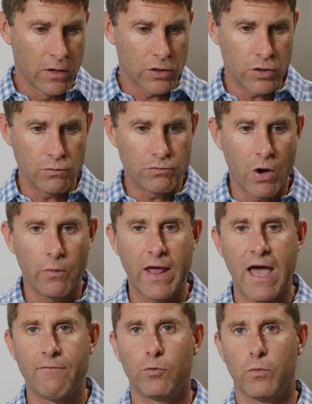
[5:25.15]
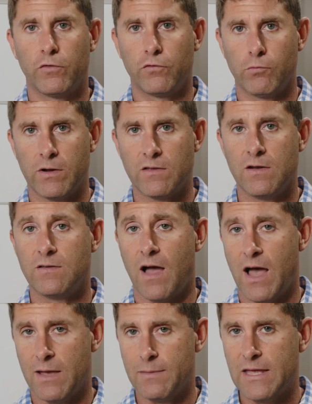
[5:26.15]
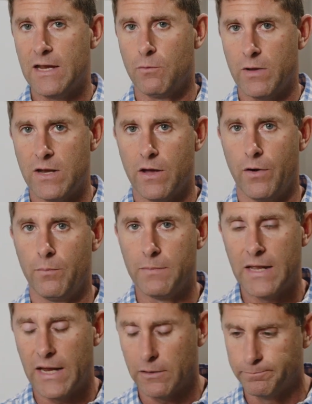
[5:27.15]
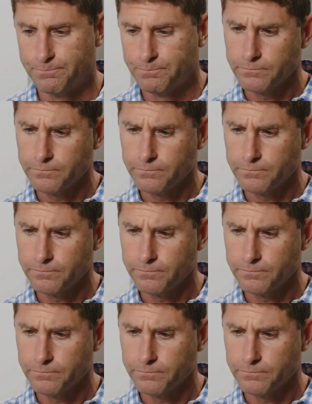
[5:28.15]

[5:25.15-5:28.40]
you don't have a restricted time eating window, meaning